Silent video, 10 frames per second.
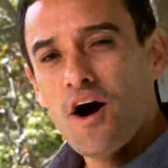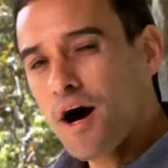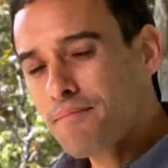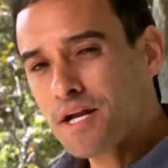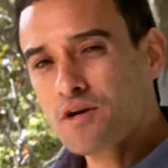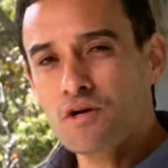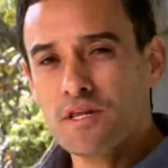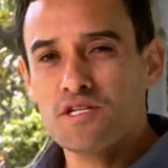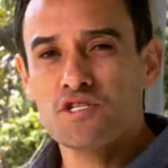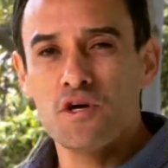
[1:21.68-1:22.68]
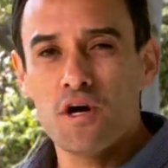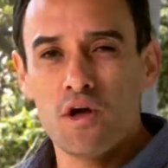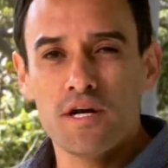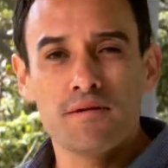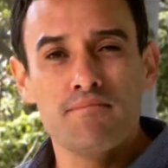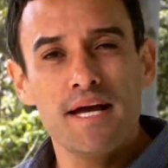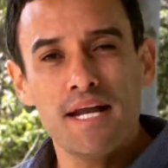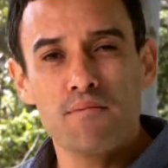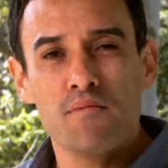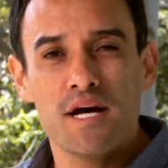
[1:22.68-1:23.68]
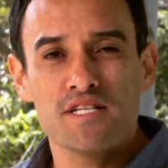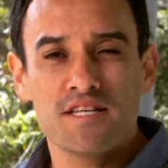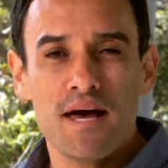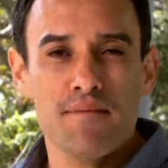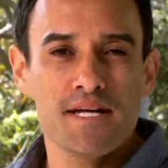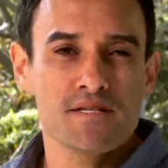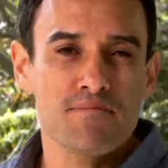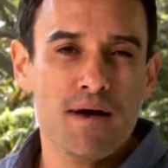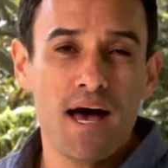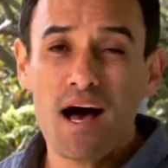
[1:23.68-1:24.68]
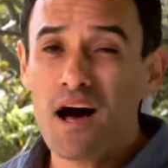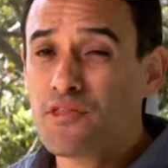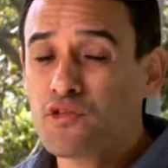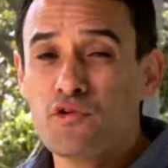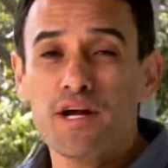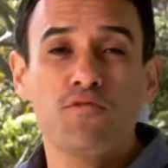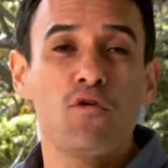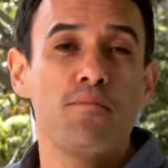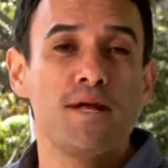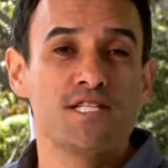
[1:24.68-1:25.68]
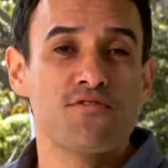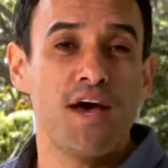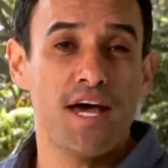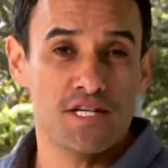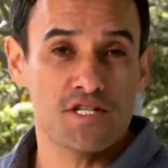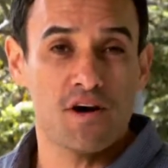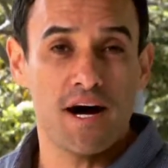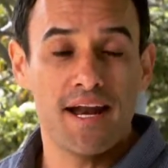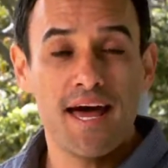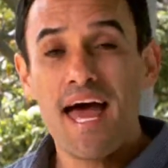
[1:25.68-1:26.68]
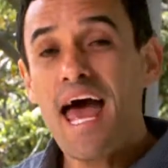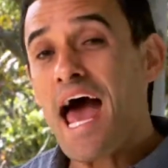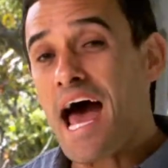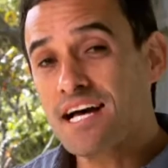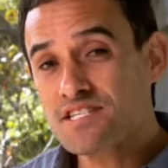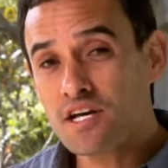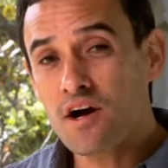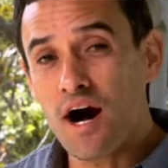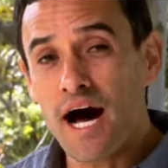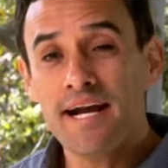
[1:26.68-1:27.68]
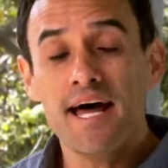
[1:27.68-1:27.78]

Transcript: I'm going to cook this sirloin to medium rare, so that means about 3 to 4 minutes for each side. As a guide,